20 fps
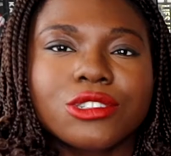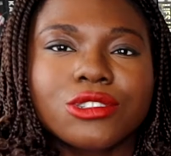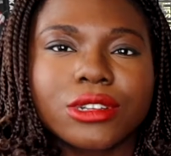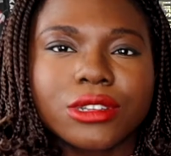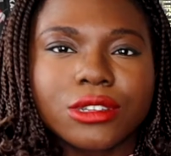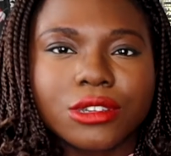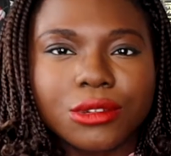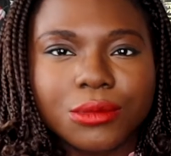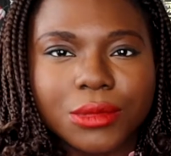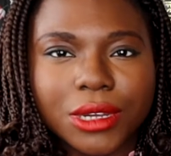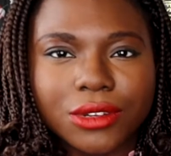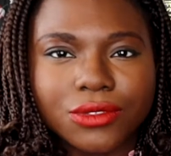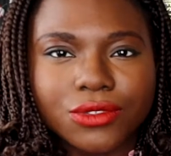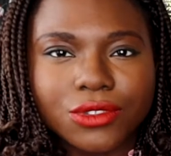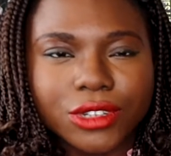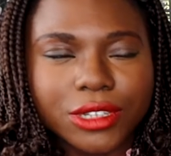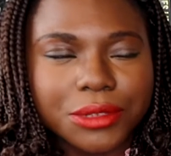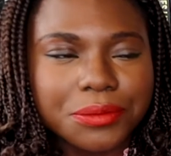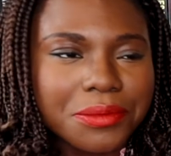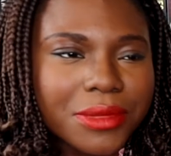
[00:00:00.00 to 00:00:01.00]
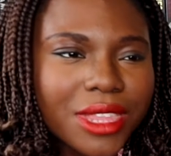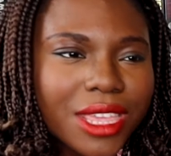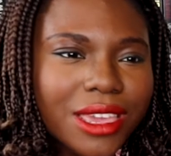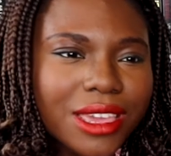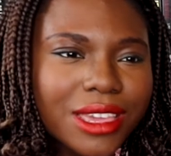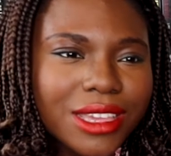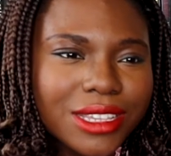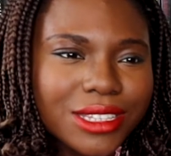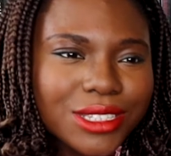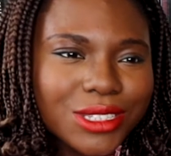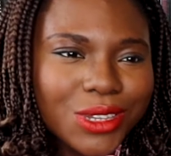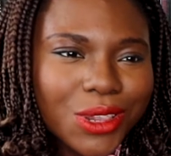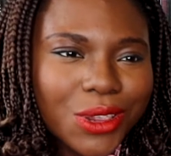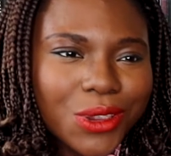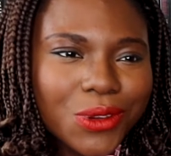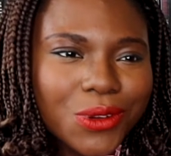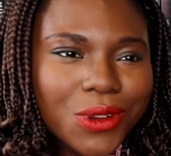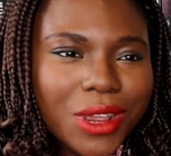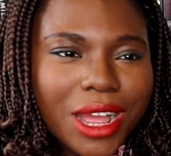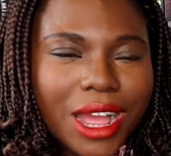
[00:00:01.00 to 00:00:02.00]
Draco Malfoy.
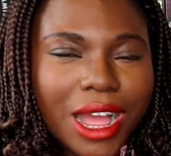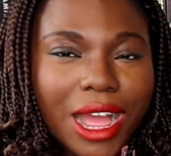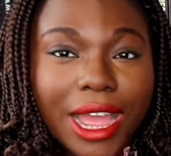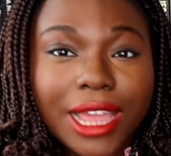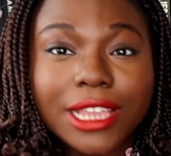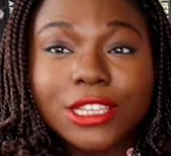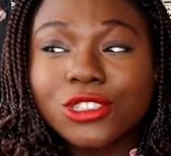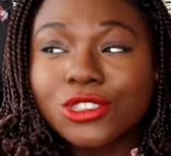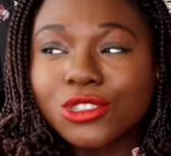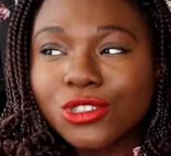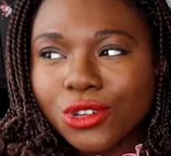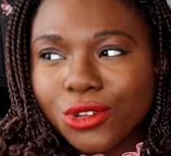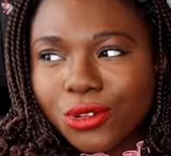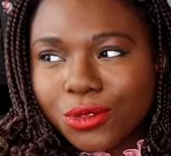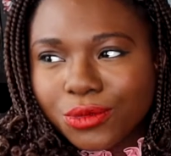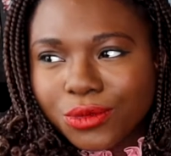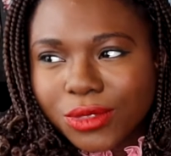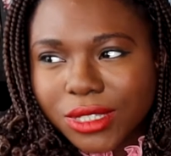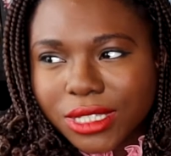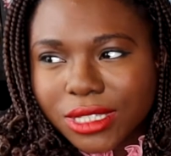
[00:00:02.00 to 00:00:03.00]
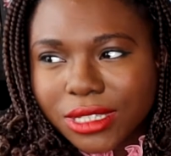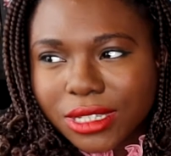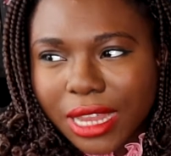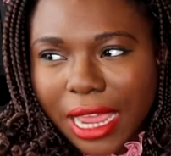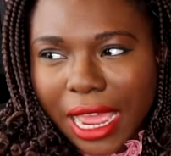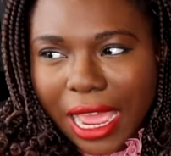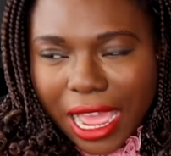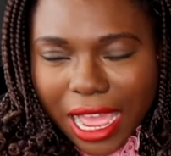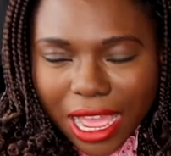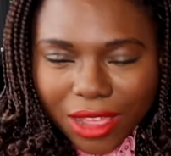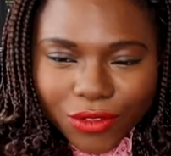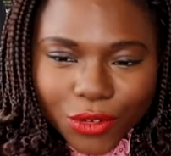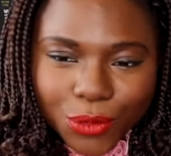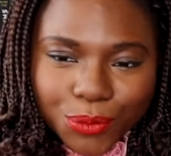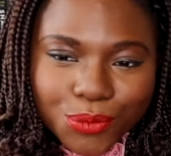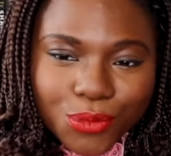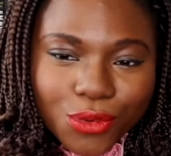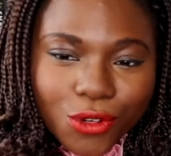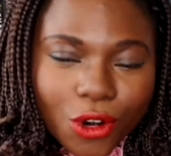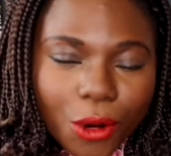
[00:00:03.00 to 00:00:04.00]
So I don't have a
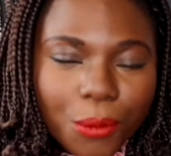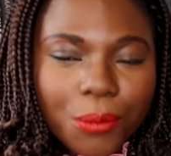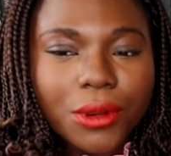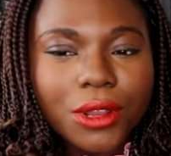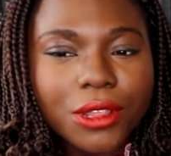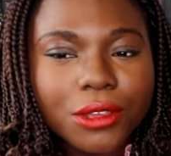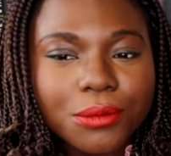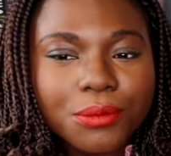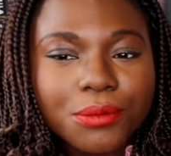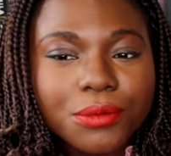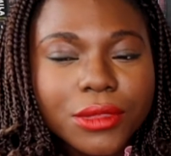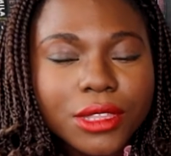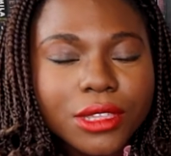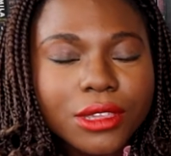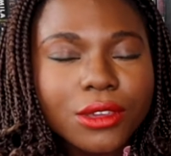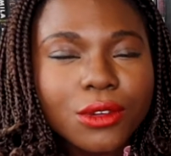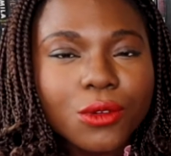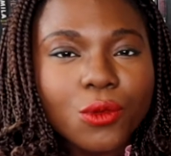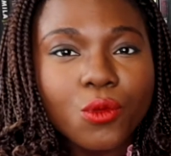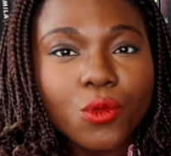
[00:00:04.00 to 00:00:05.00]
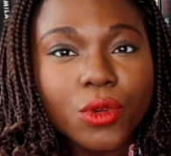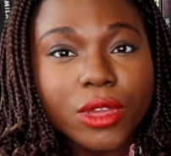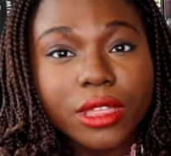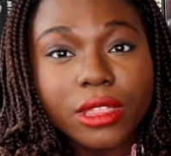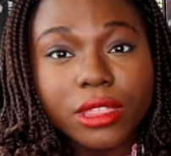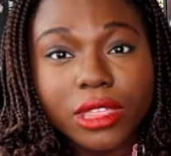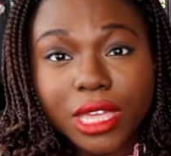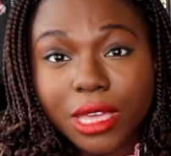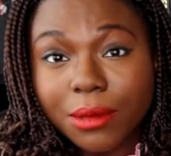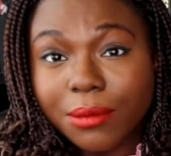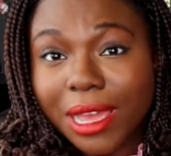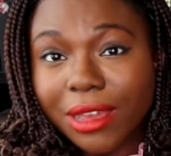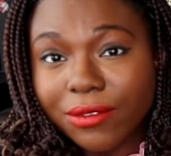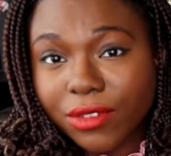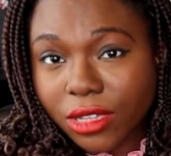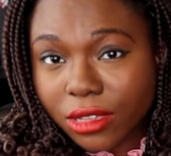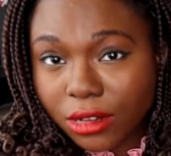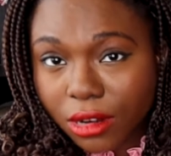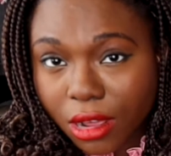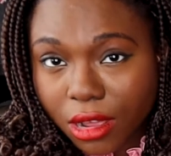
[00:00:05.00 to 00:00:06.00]
problem with him
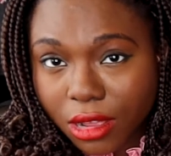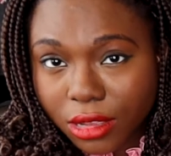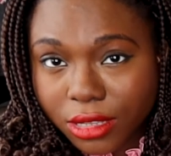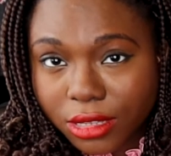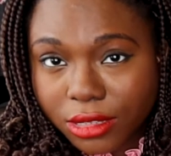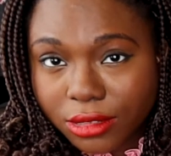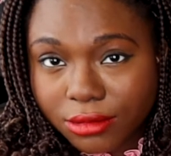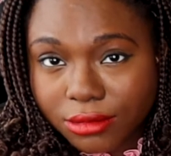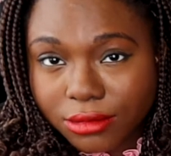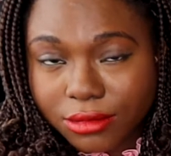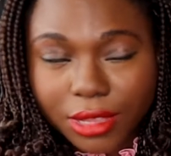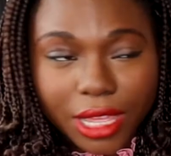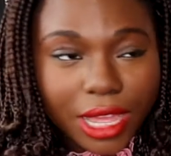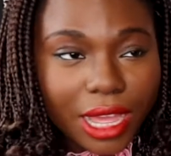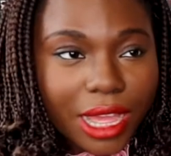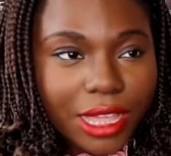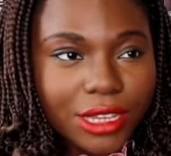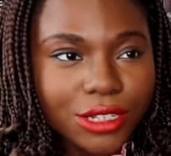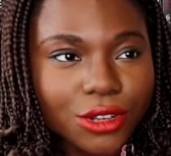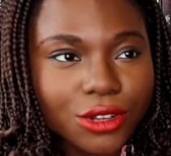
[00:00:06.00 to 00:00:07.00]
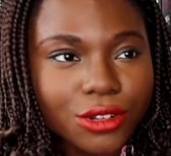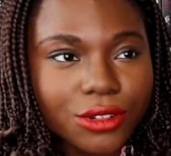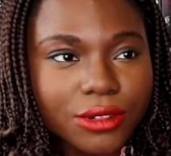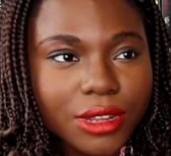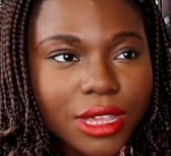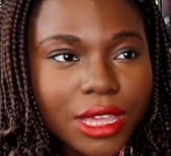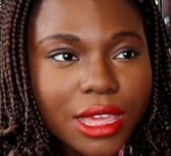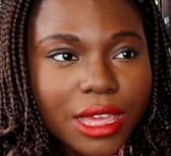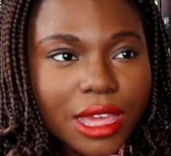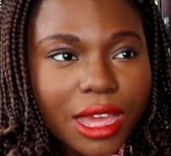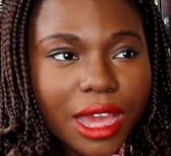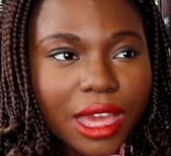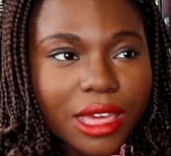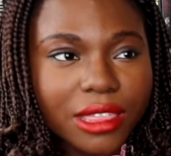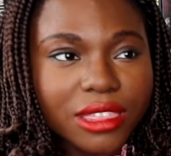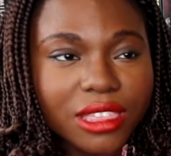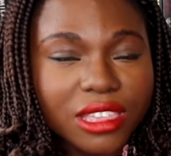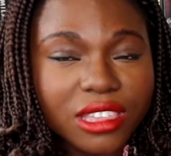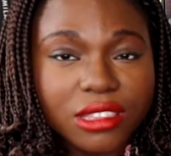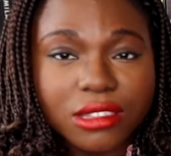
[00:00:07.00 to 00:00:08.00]
having an arc. I
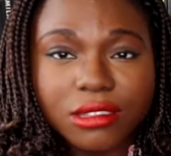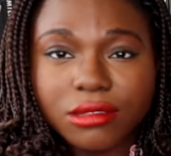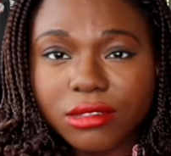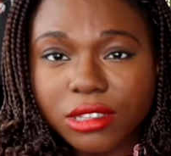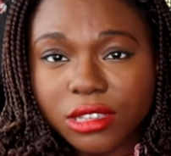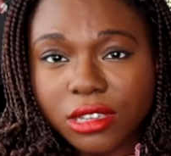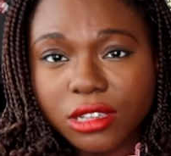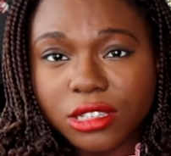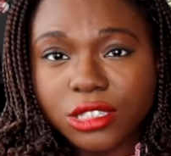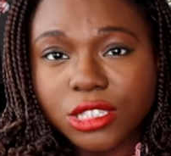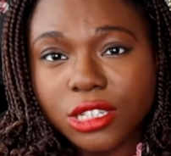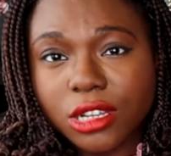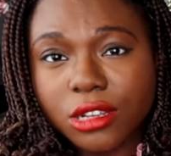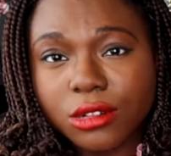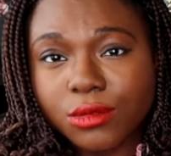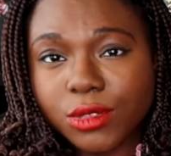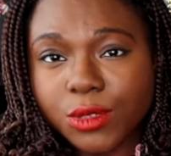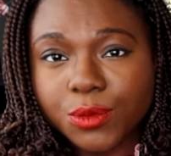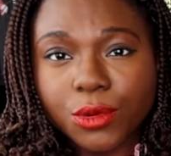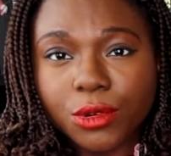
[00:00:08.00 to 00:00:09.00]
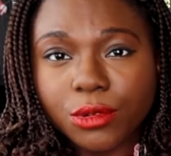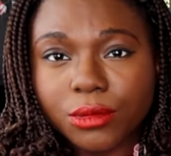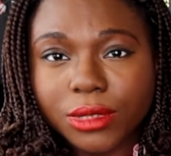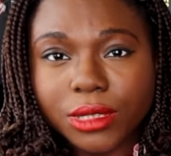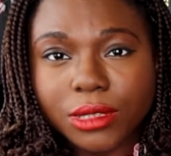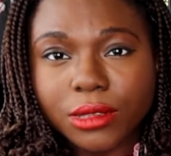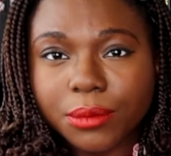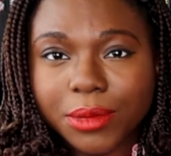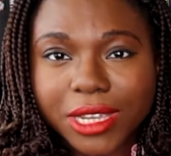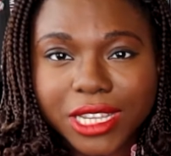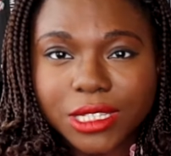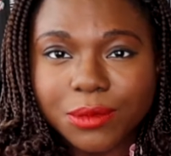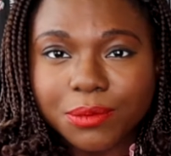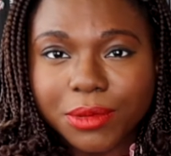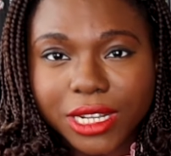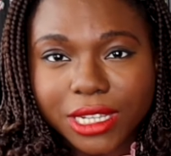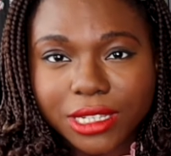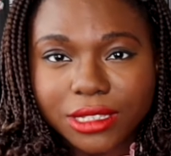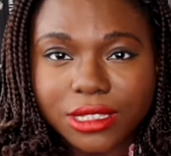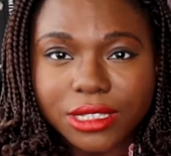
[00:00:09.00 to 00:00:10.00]
think the Cursed Child was probably the best
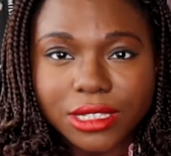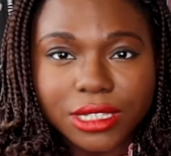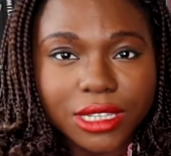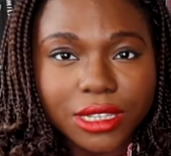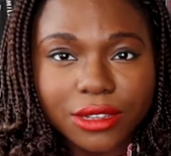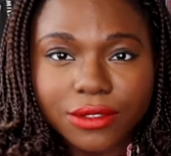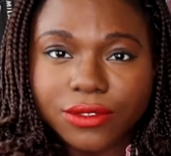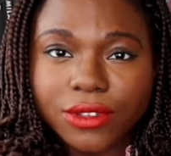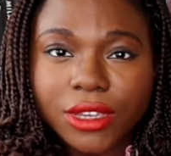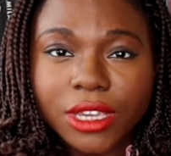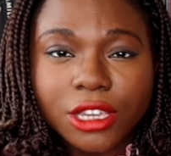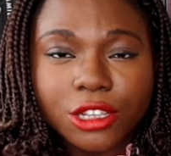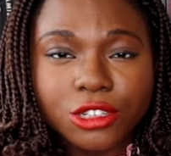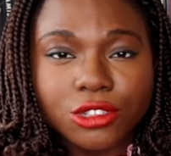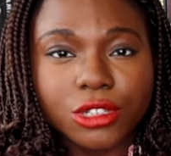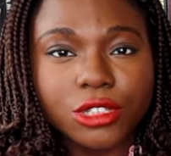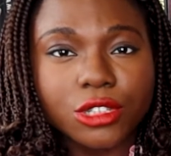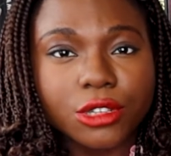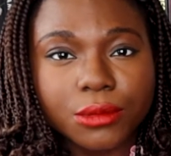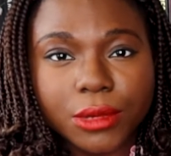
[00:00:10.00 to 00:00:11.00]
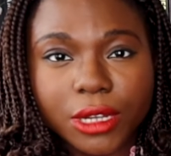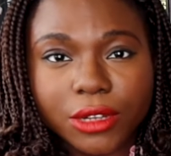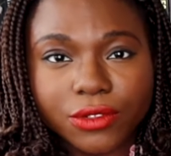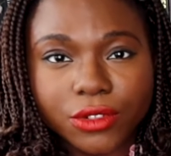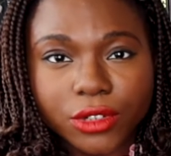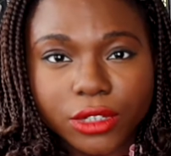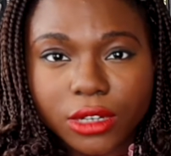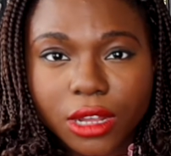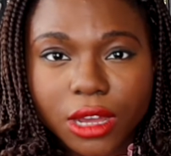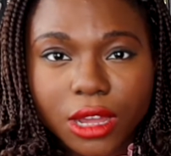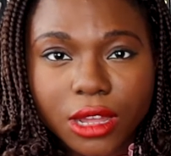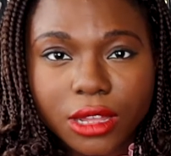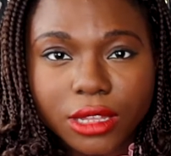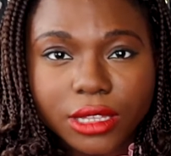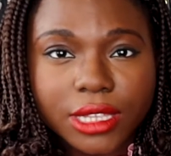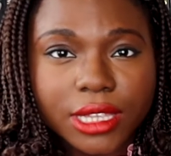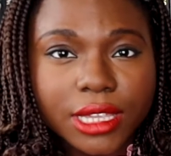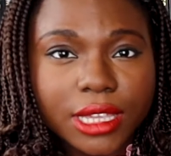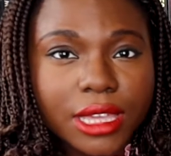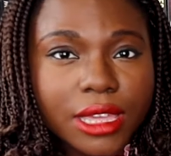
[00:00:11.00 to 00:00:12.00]
place to give Draco Malfoy an
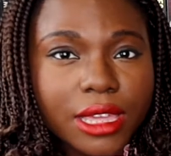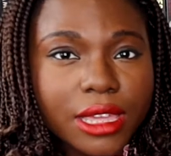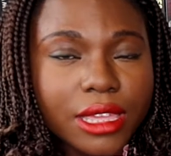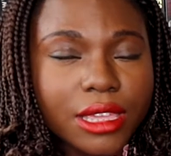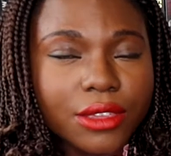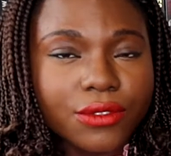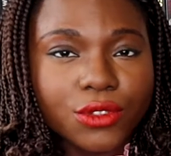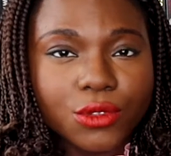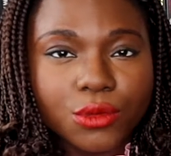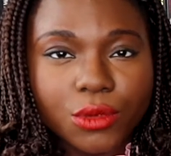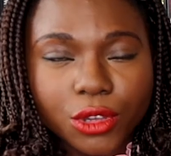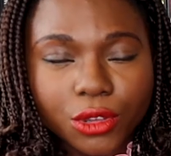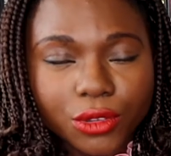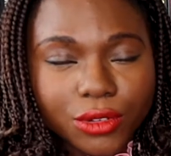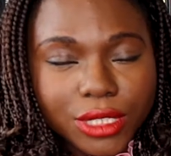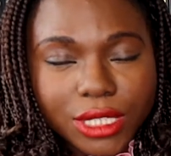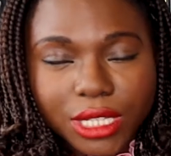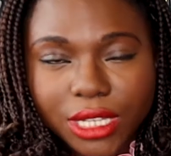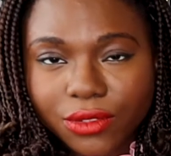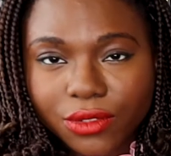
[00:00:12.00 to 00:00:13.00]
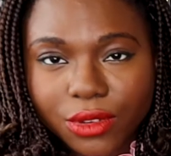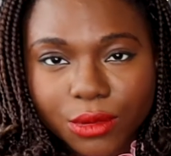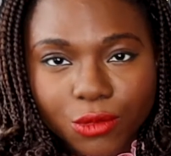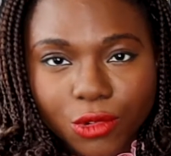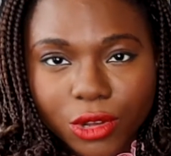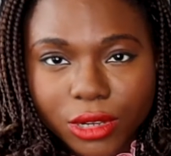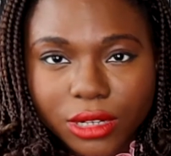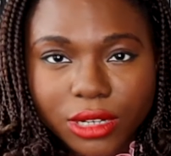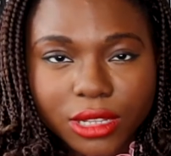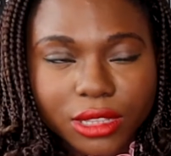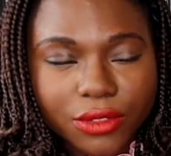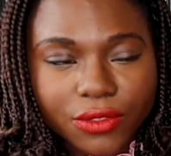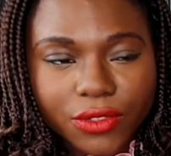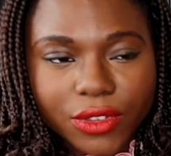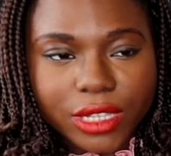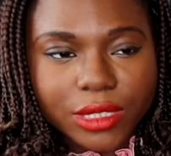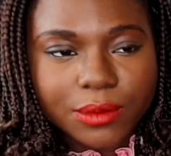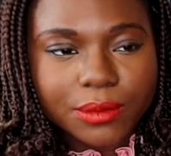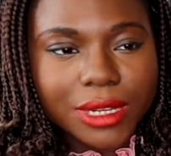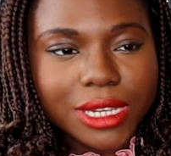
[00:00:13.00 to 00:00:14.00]
arc, if you were going to give him one in the
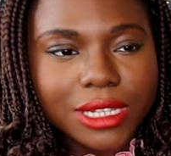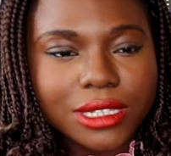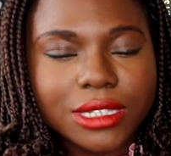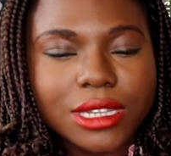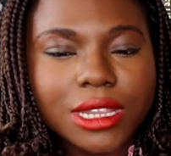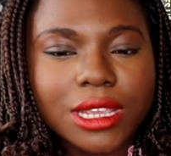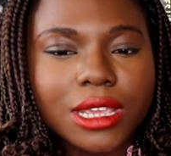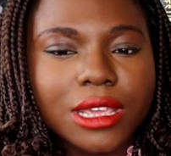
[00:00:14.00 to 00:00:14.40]
first place.